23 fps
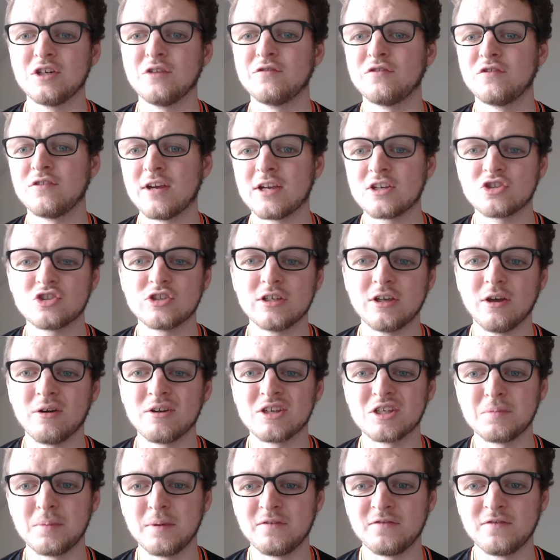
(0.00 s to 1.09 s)
Silva are actually
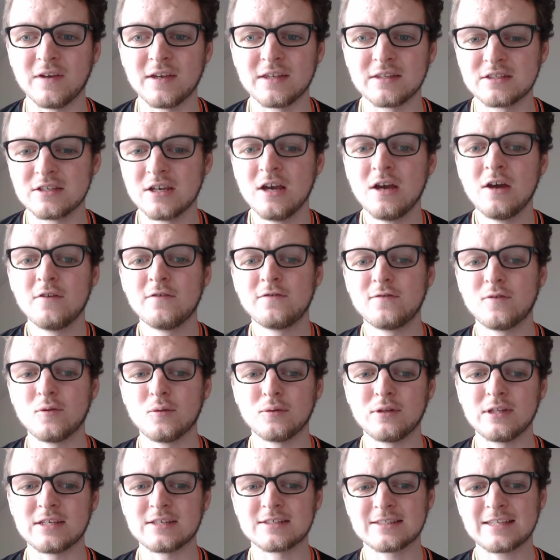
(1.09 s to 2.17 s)
going to be fit
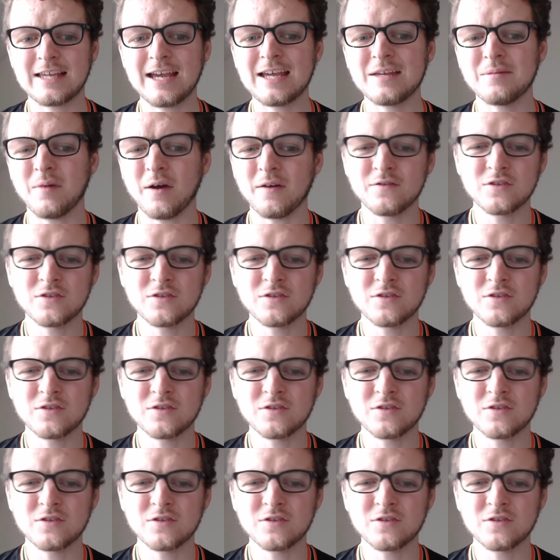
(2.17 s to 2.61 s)
for this game.